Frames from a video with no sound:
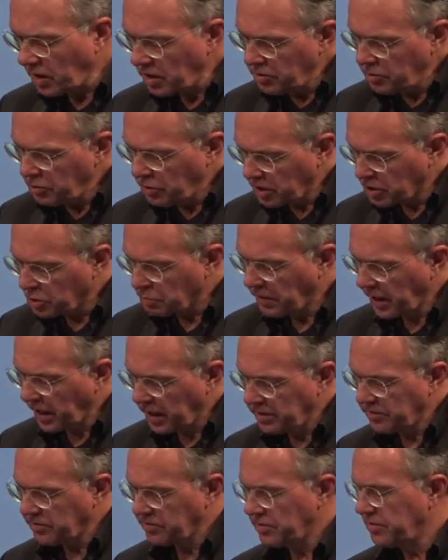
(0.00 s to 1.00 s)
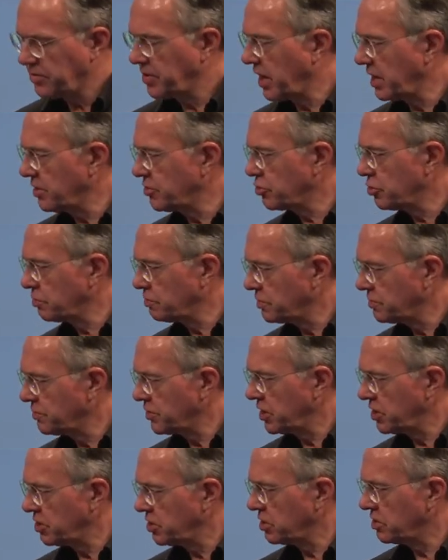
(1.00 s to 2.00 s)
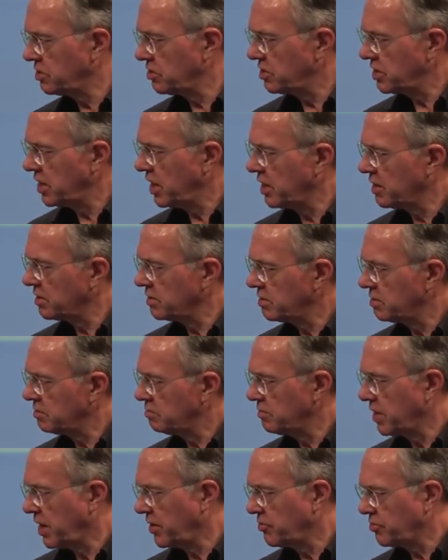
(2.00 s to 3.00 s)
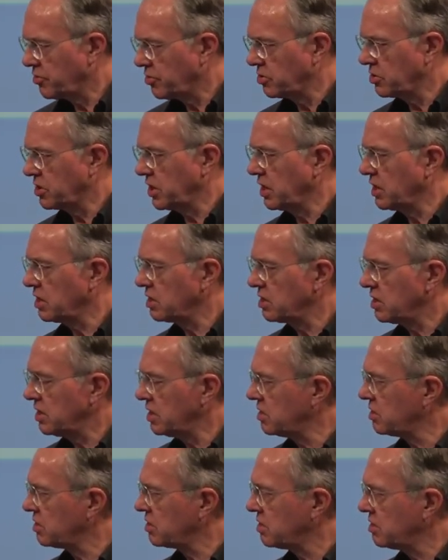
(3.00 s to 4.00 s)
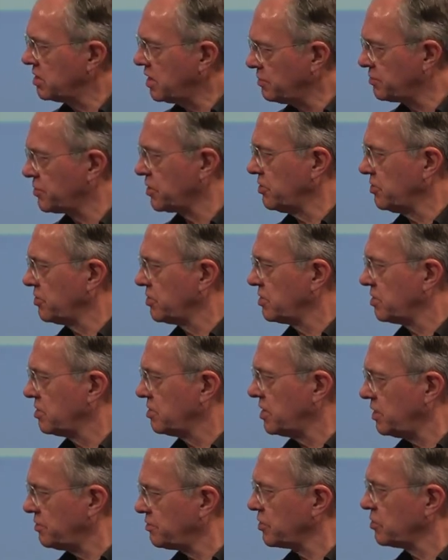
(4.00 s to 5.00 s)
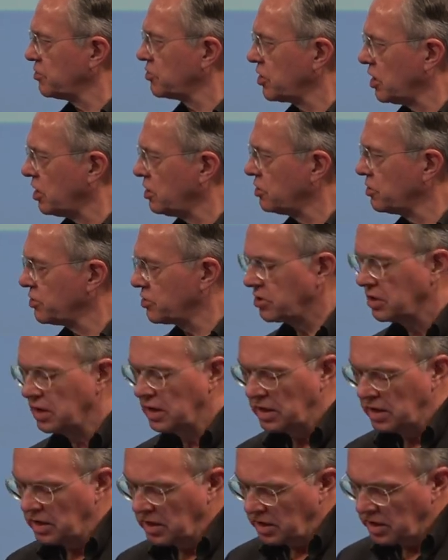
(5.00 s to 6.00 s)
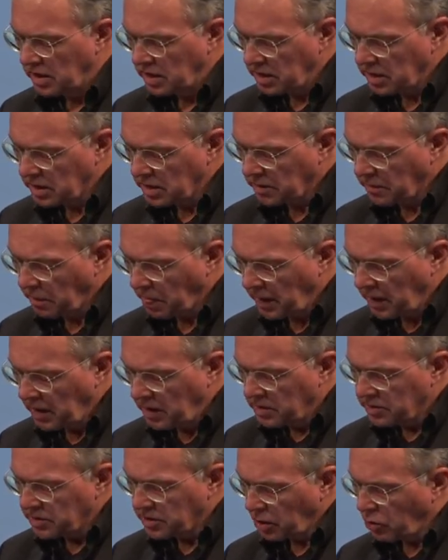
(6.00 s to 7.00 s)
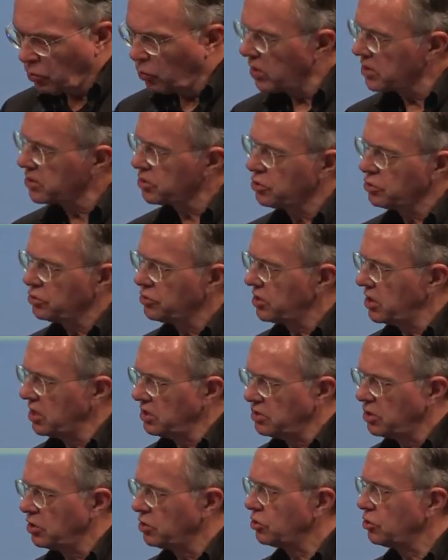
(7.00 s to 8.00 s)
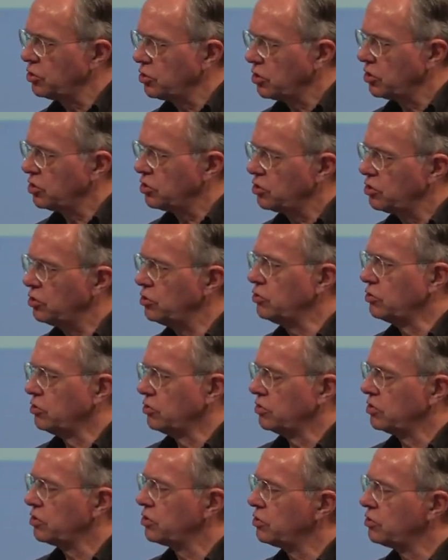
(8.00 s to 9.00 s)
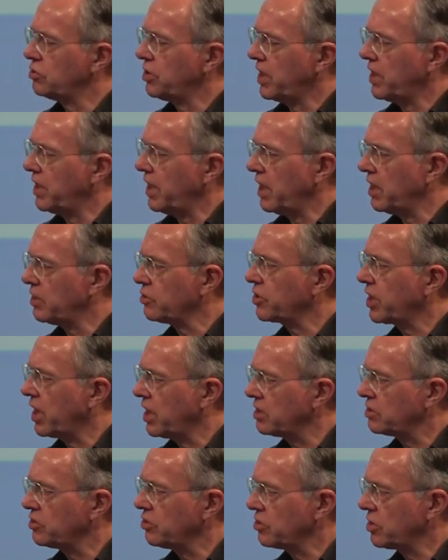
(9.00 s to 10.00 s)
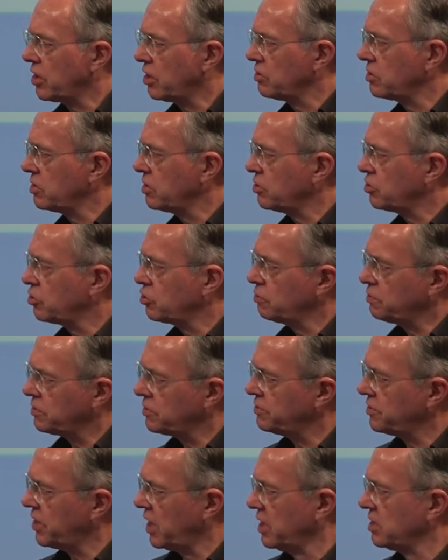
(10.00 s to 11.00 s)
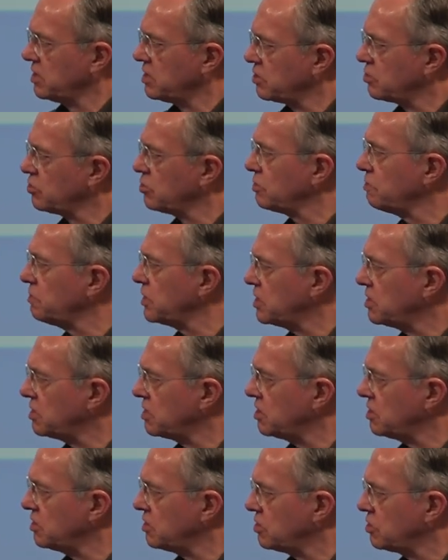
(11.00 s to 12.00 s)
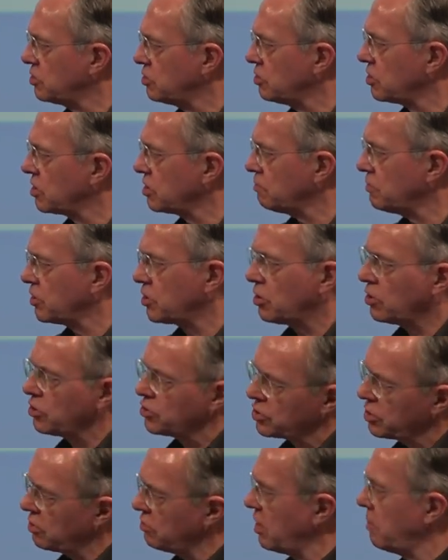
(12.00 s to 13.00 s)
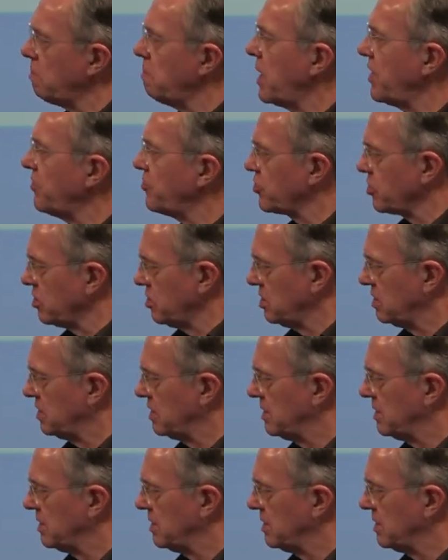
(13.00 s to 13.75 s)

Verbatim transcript: you explained that supervision and mentoring is different, different roles. Um, so what should institutions do? Should they allocate not only a supervisor to a PhD student, but also a mentor?